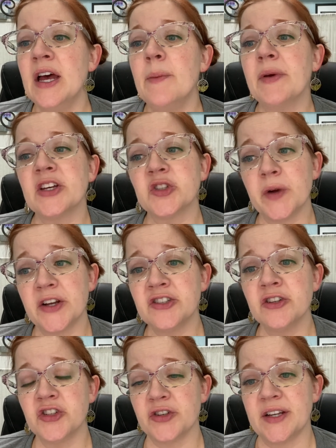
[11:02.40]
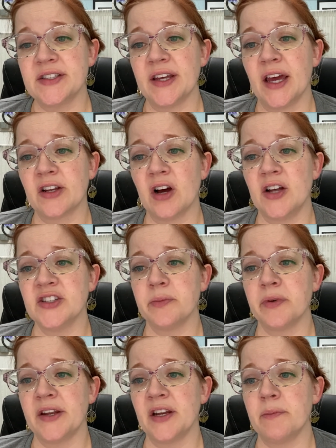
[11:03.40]
because Reginald Tracy had
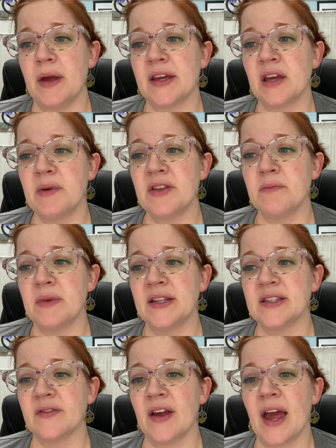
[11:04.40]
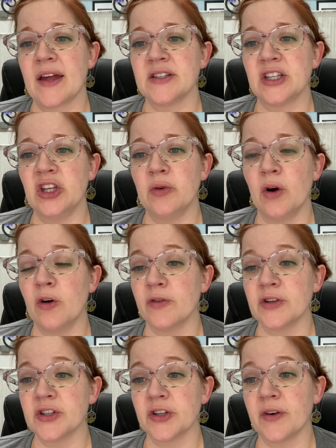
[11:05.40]
contemplated making me the means of handing you
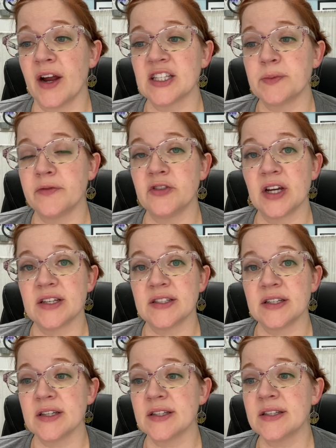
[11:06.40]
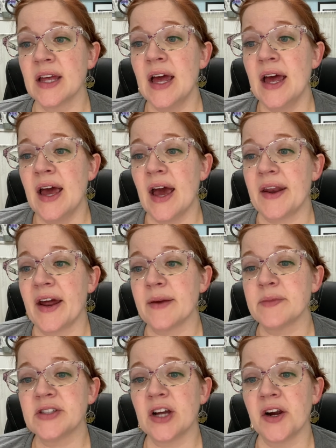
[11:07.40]
over to the grasp of justice, and I
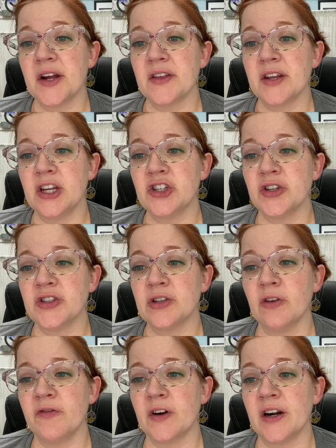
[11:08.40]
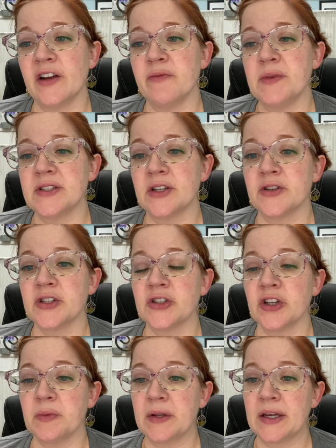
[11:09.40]
am sorry that he should so far have
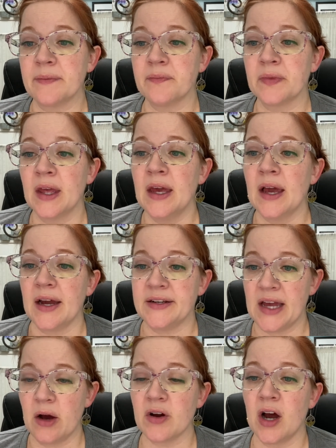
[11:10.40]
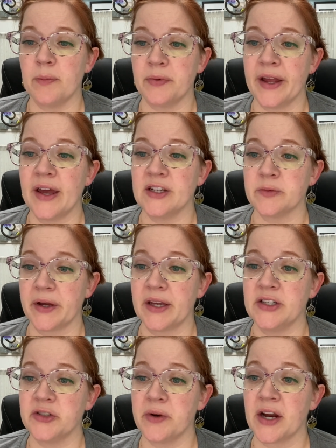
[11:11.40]
misunderstood me. I now comprehend why
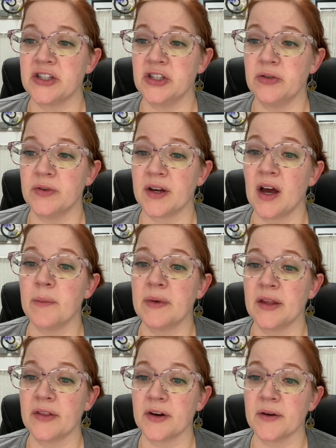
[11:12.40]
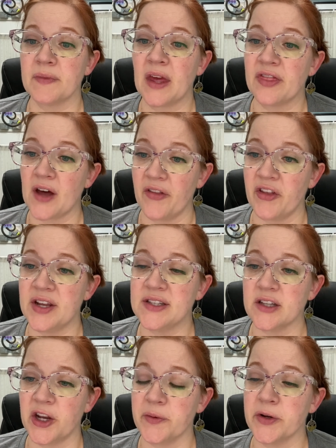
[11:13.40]
he directed you to come hither. He thought that
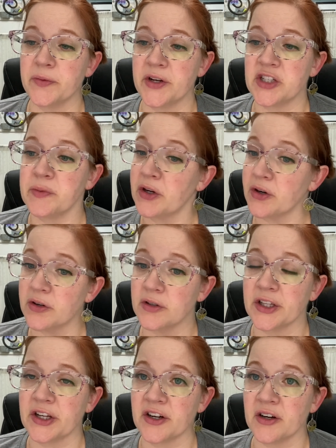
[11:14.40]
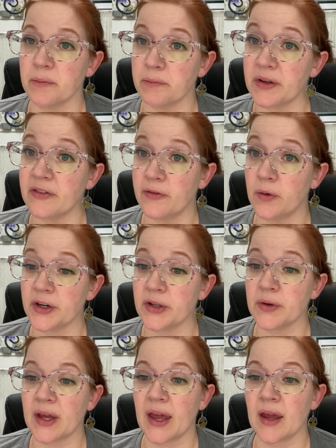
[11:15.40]
his letter would reach me earlier, before
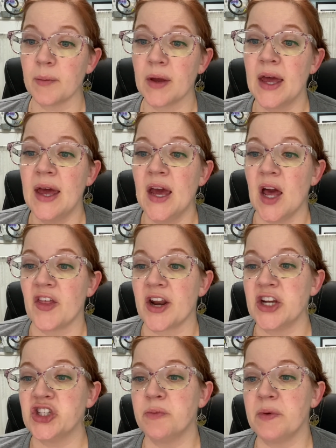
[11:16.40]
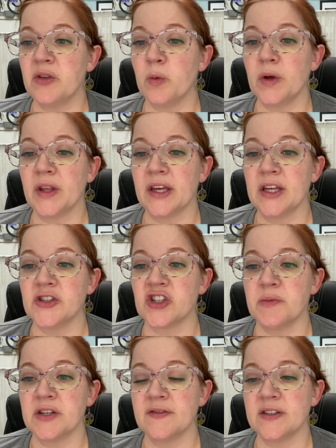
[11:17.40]
you came, and that I should be the willing
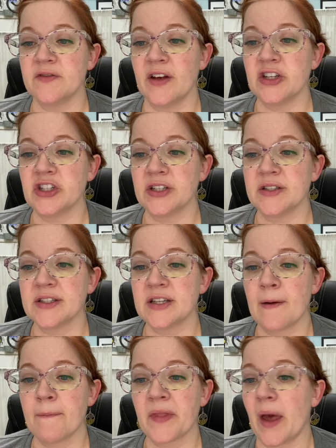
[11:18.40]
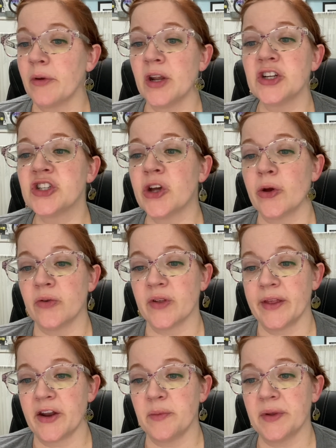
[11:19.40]
instrument of his vengeance. I will not show you the
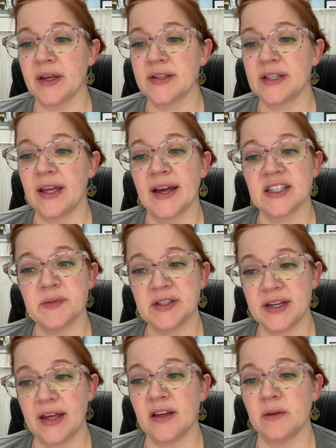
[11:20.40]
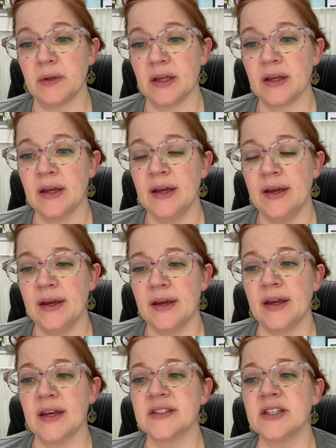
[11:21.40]
letter because he has mistaken me.
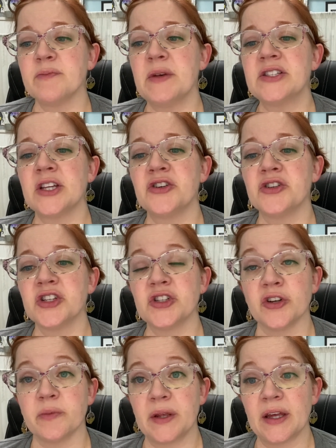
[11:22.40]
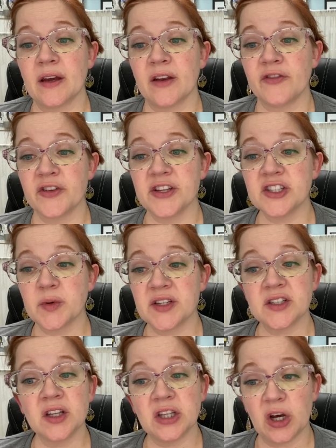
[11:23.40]
He has misunderstood me, and for this
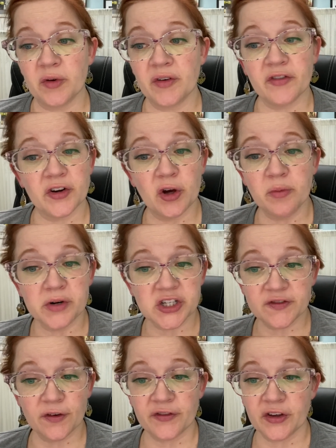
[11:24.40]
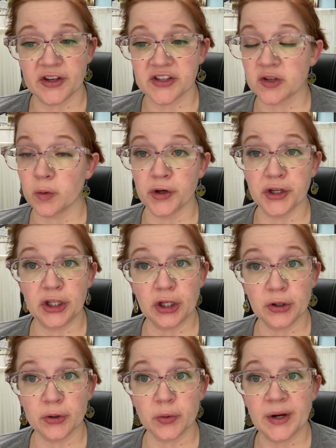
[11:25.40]
reason alone, and for no merciful feelings toward
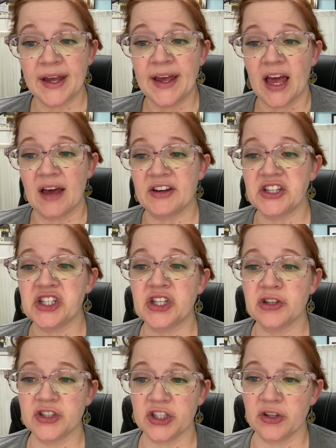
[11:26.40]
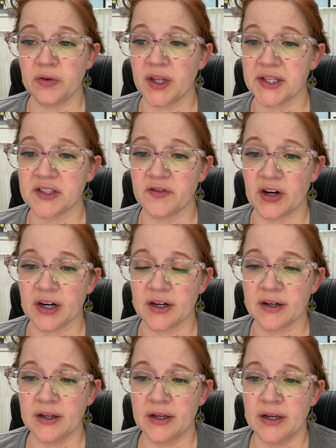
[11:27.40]
you, have I shielded you thus
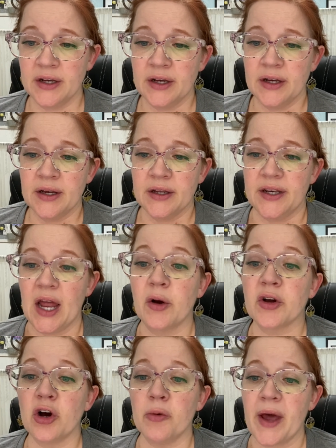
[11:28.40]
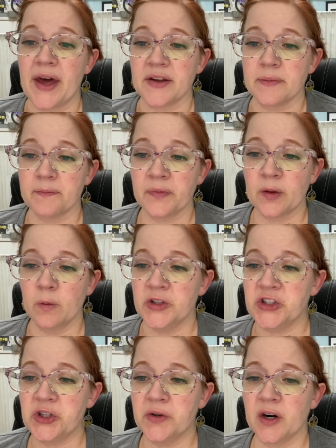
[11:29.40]
far. Now go, madam.
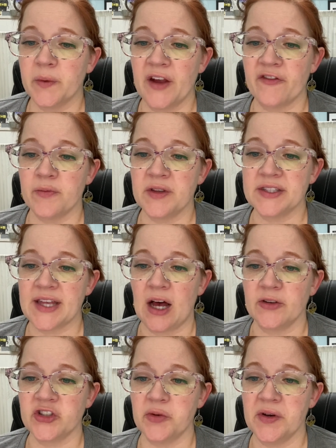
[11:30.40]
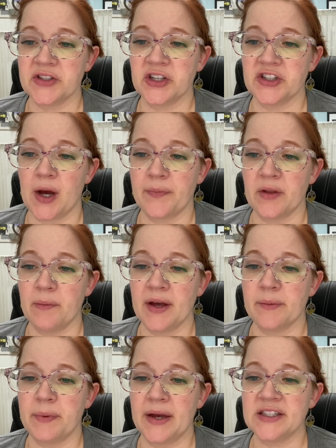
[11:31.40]
Once you are away from this house, you must adopt
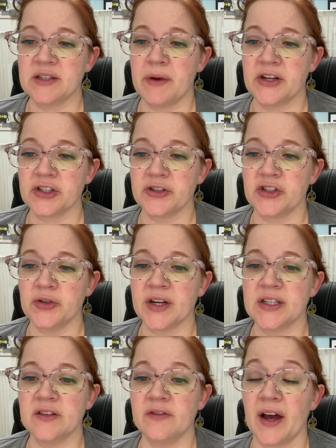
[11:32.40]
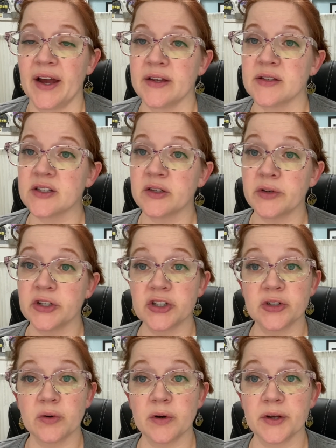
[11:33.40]
the best measures you can devise to
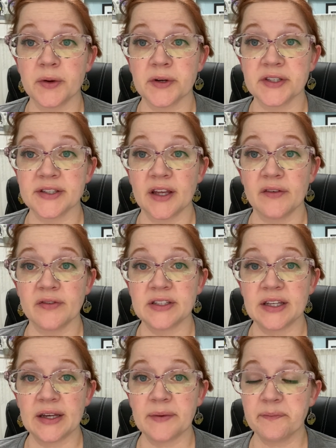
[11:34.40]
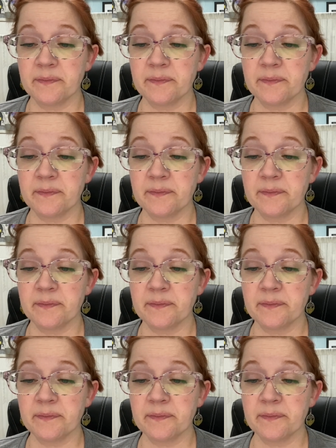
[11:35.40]
ensure your safety.